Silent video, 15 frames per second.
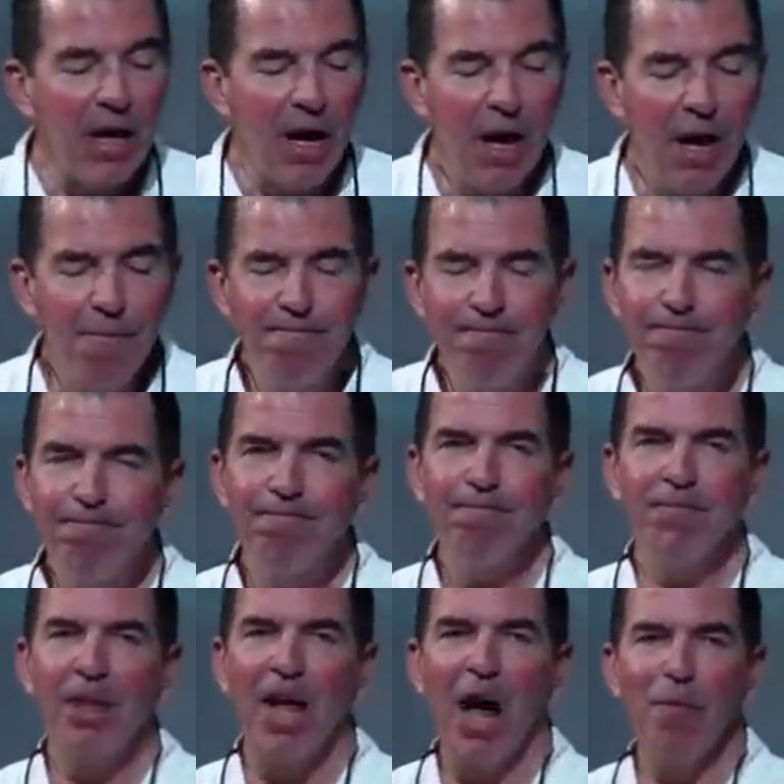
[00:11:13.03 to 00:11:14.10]
Um,
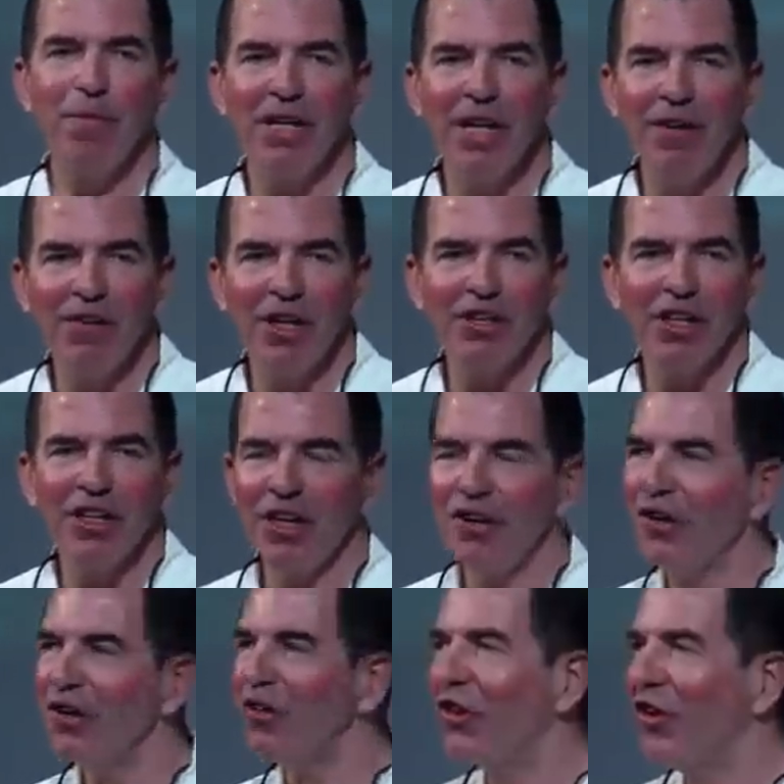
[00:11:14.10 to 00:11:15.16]
I believe that the
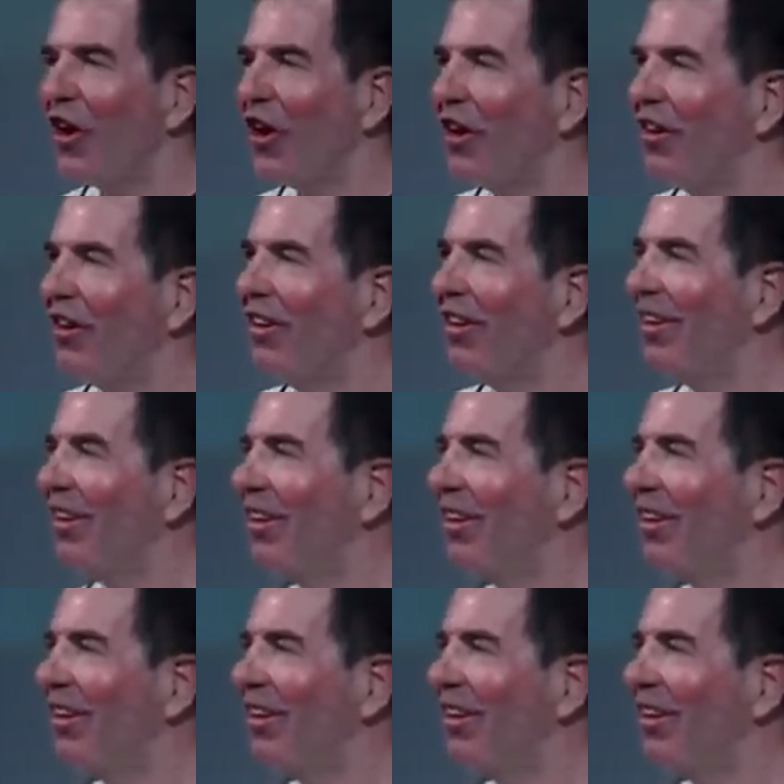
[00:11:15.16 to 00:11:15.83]
literature on